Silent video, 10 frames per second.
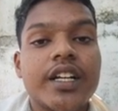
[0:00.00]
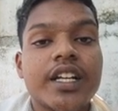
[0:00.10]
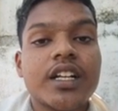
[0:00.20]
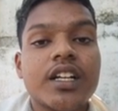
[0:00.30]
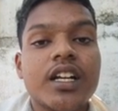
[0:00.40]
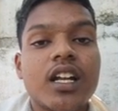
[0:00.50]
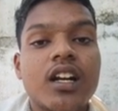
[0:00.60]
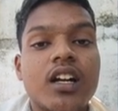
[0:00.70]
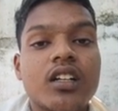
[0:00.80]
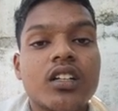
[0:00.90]
Technical
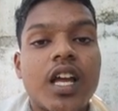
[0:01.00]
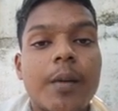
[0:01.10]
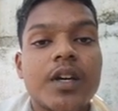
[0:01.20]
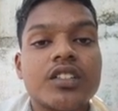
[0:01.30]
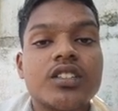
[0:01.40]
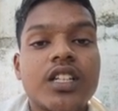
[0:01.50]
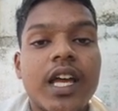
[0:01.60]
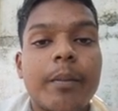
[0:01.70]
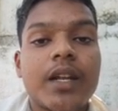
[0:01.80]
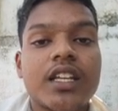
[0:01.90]
and emerging
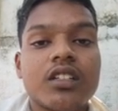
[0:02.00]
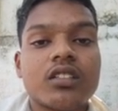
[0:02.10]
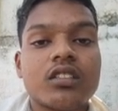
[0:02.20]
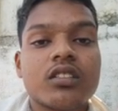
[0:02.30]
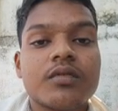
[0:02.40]
applications: